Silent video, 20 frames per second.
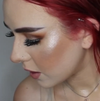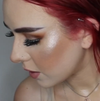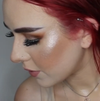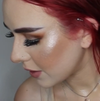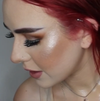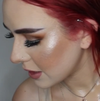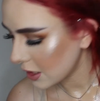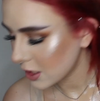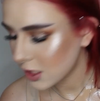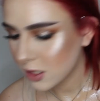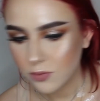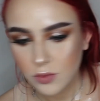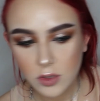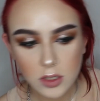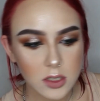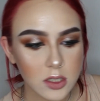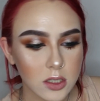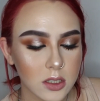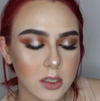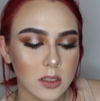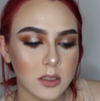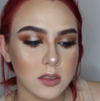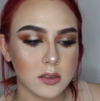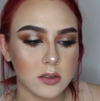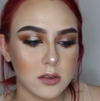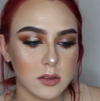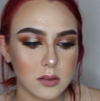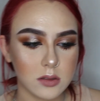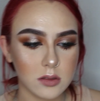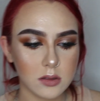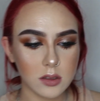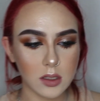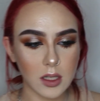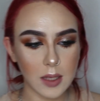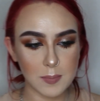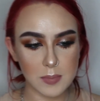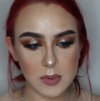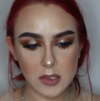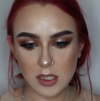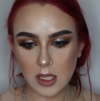Alright, that's for the
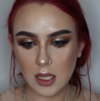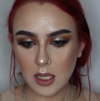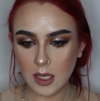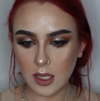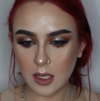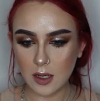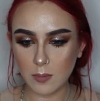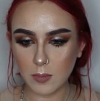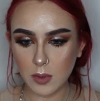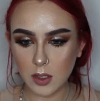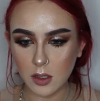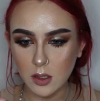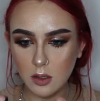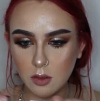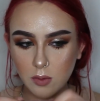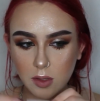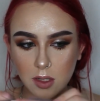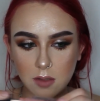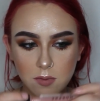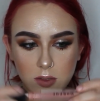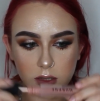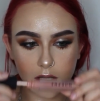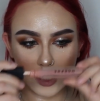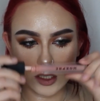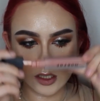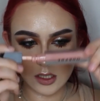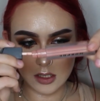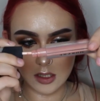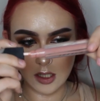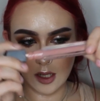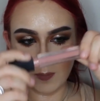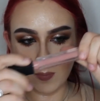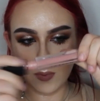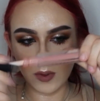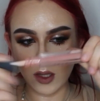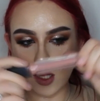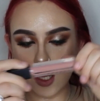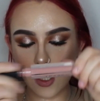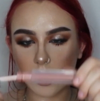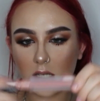lipstick. And I'm going to go in with this lip
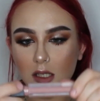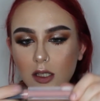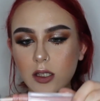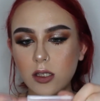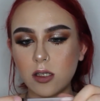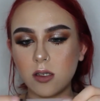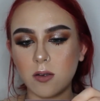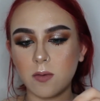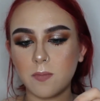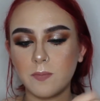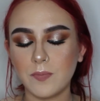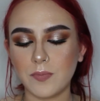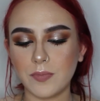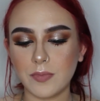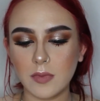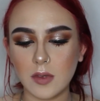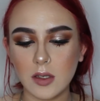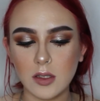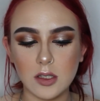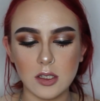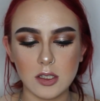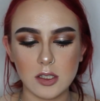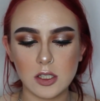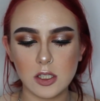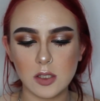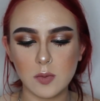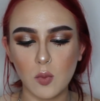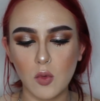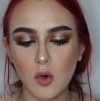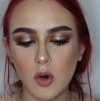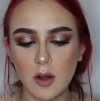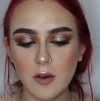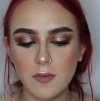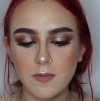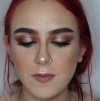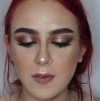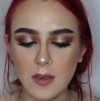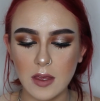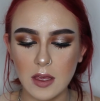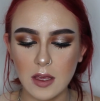gloss. This
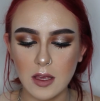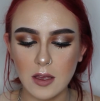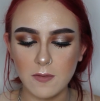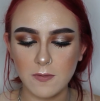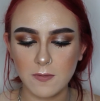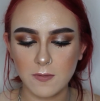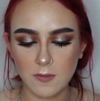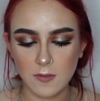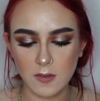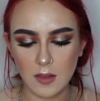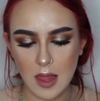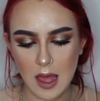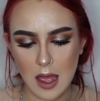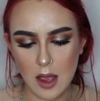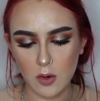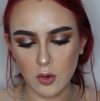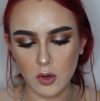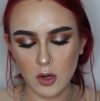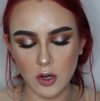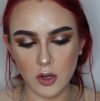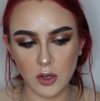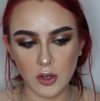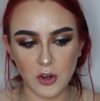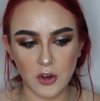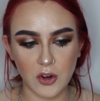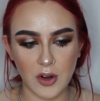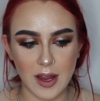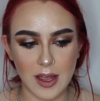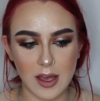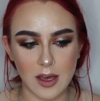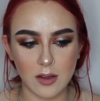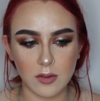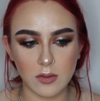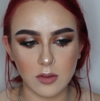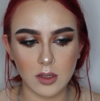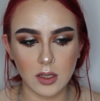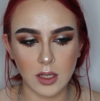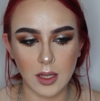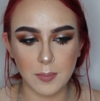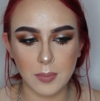Morphe Flower
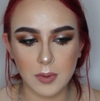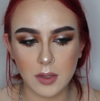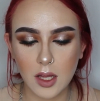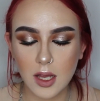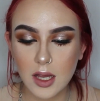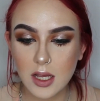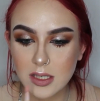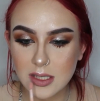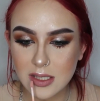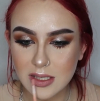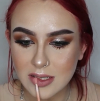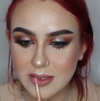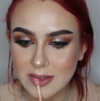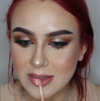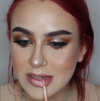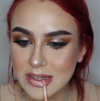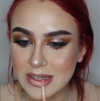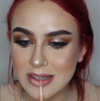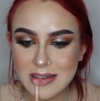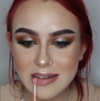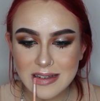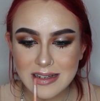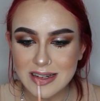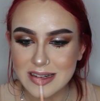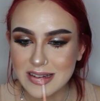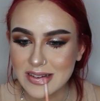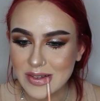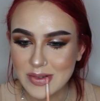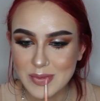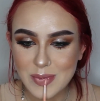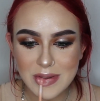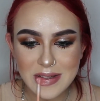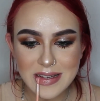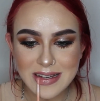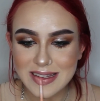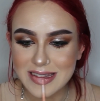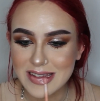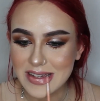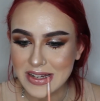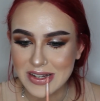Crown lip gloss. I'm going to
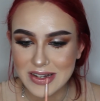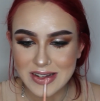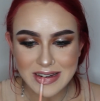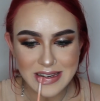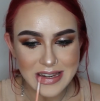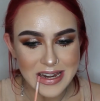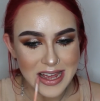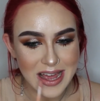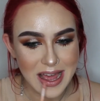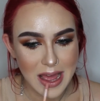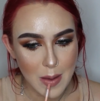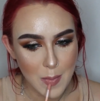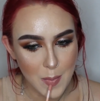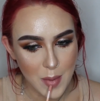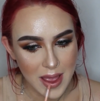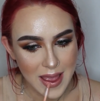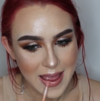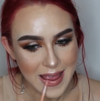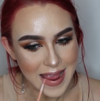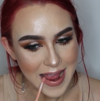apply that on top.